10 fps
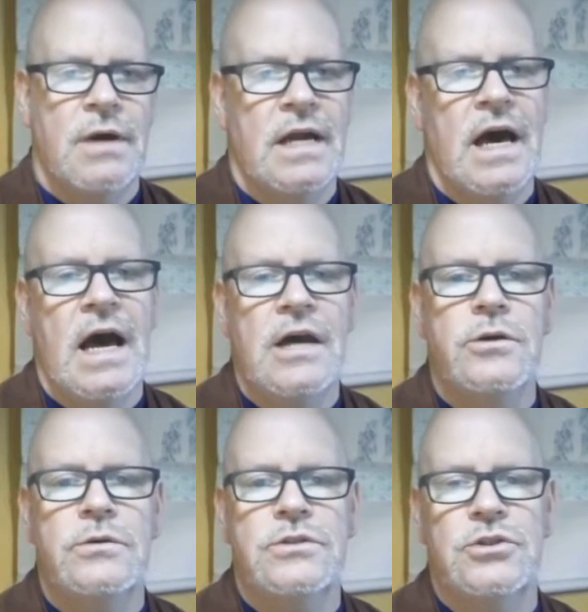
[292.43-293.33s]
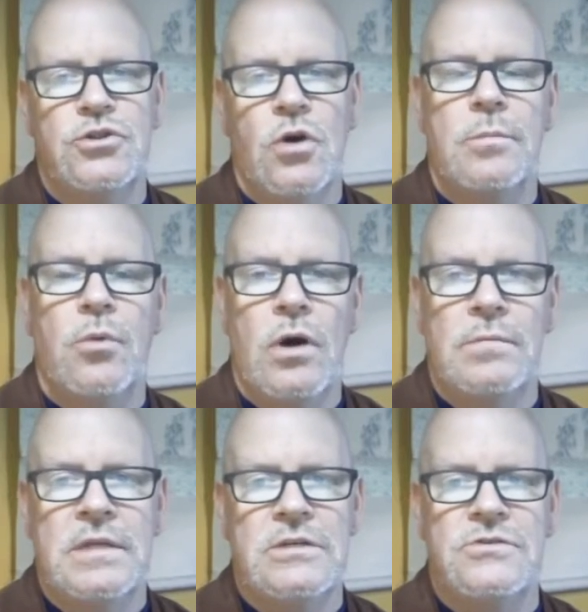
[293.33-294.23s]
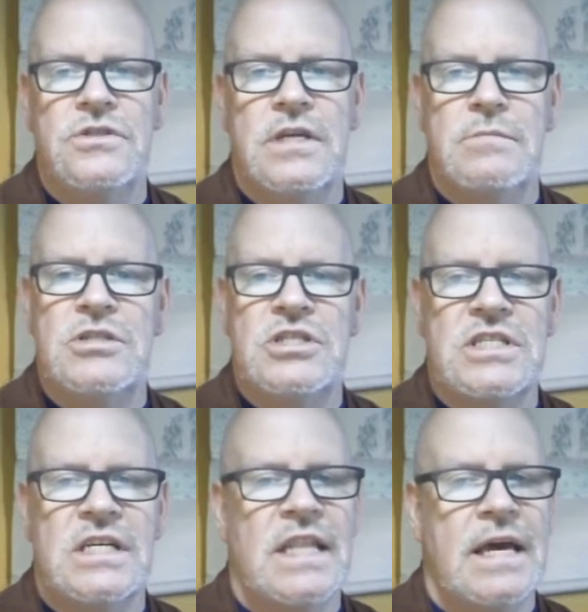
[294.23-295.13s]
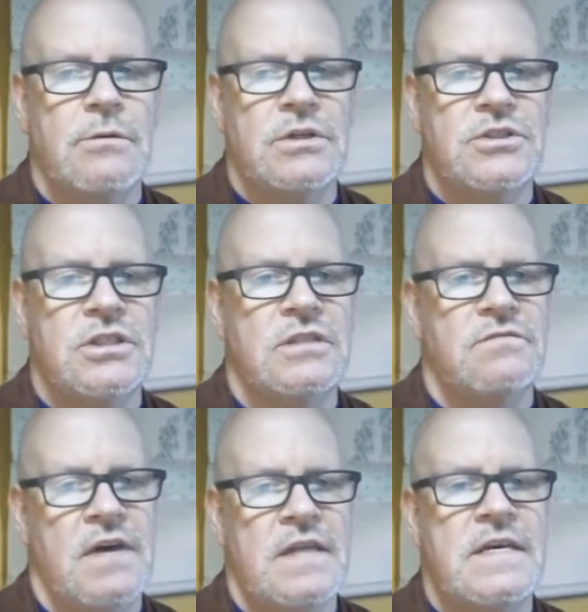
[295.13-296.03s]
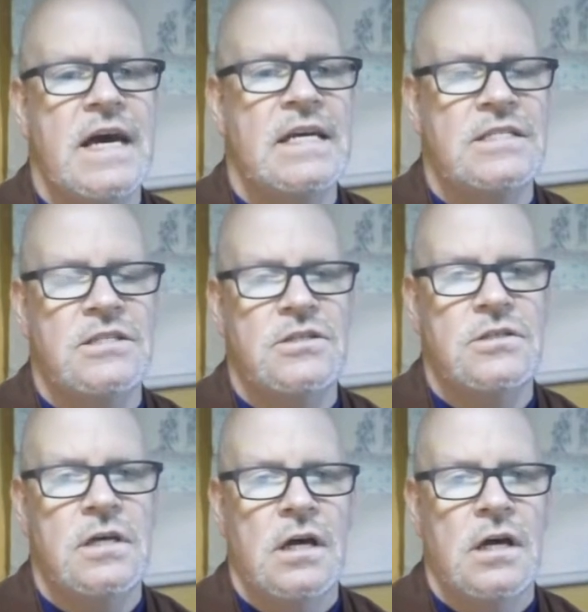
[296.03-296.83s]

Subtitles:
A haiku is a short poem that uses imagistic language to convey the essence